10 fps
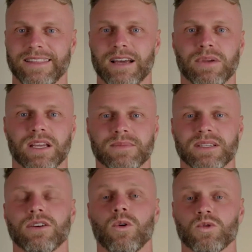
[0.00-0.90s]
that becomes a
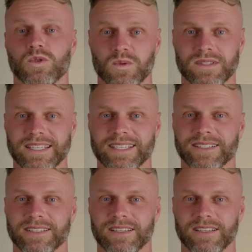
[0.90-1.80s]
cultural
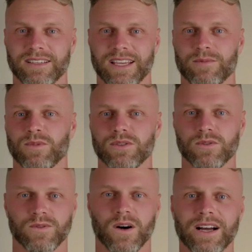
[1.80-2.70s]
standard. And what you'll
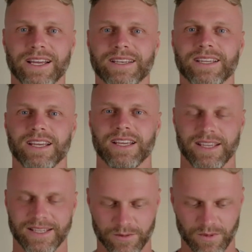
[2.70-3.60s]
find
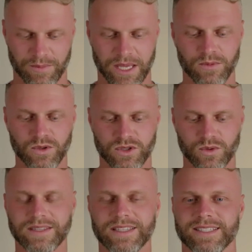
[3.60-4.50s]
is that when people
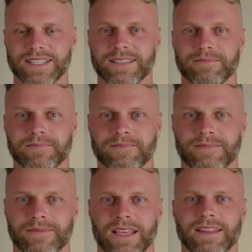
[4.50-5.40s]
join the team,
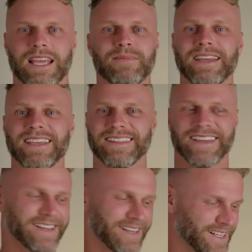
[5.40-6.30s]
they may get
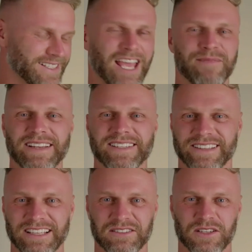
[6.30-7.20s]
there 10 minutes
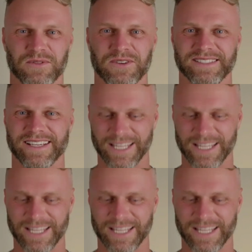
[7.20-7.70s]
early on their first day.